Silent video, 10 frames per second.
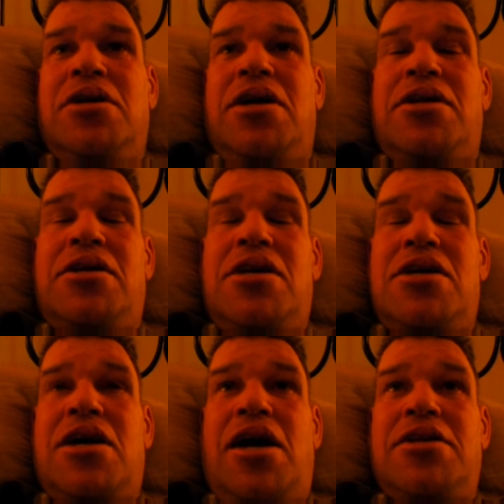And
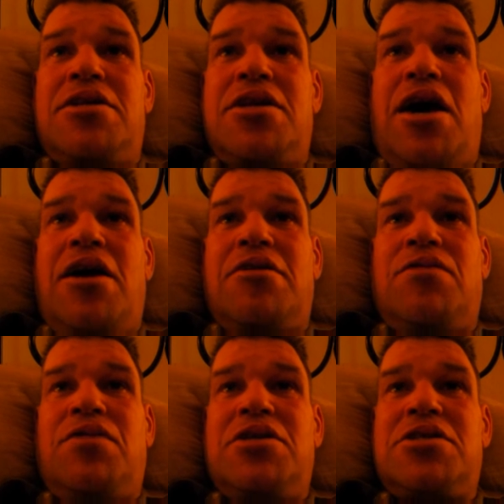he kind of denied
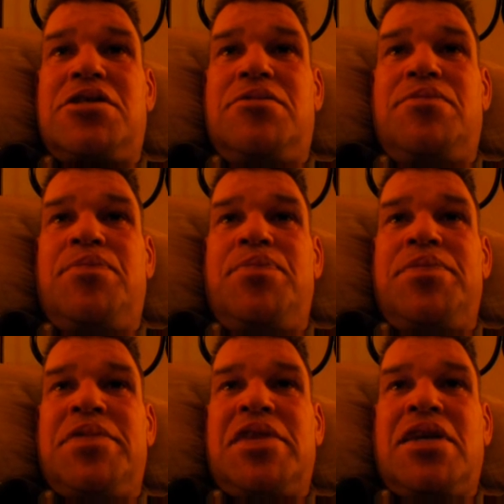the friendship.
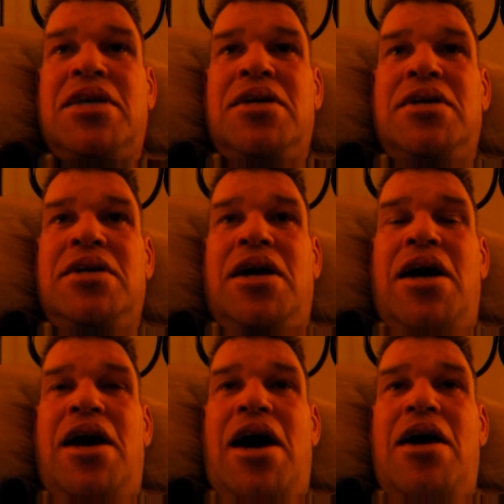
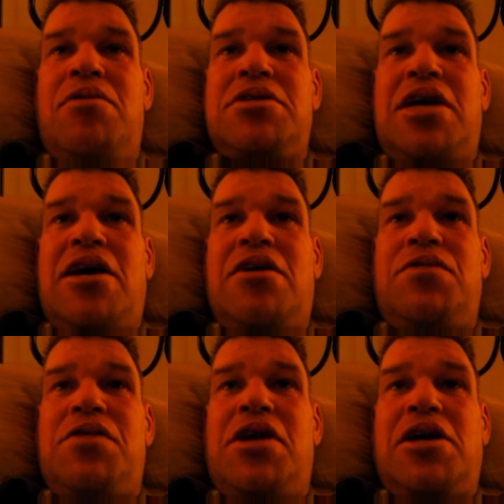And I wish I
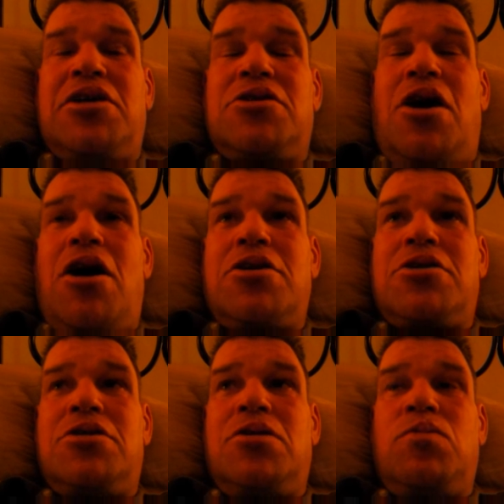had a friend I could talk
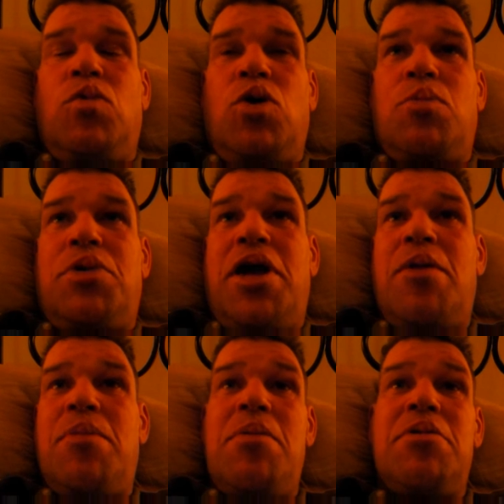to and work a
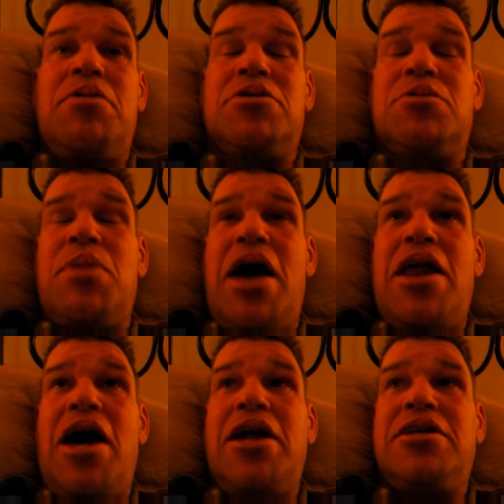plan. Maybe it was a
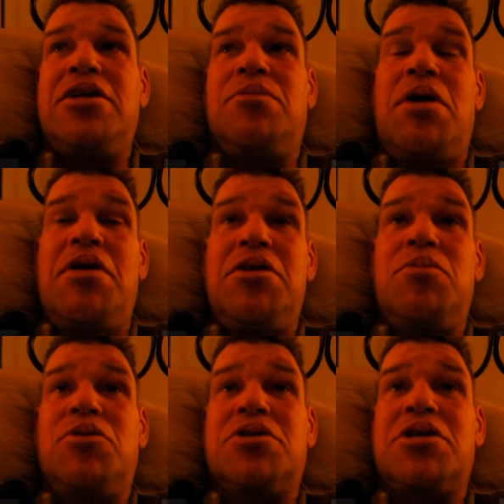bad idea, man. I
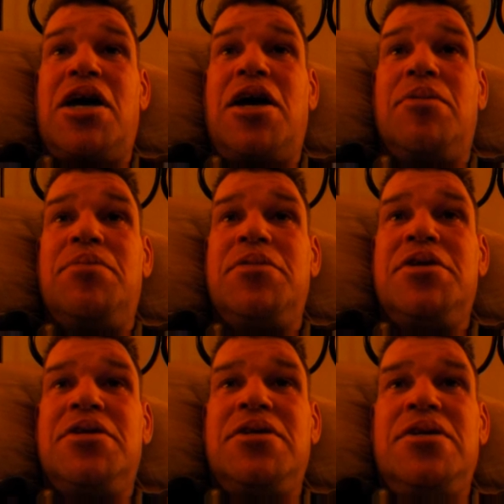need more time.
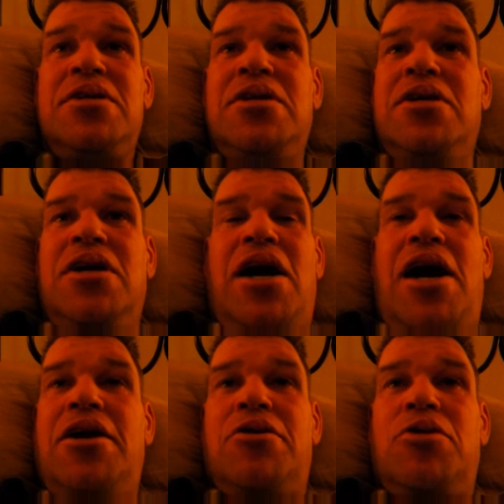
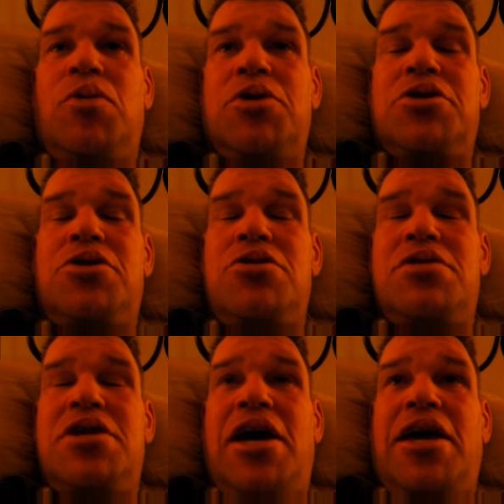I don't know what to do
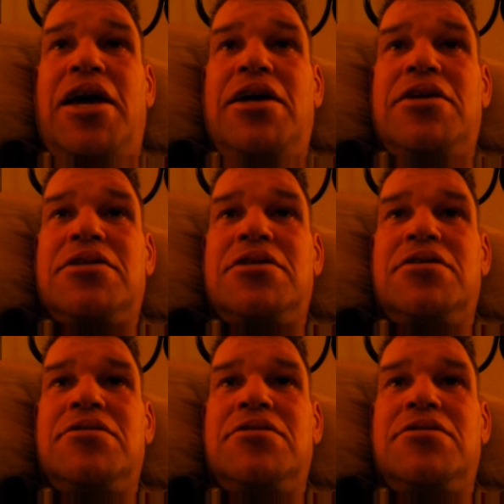in that case.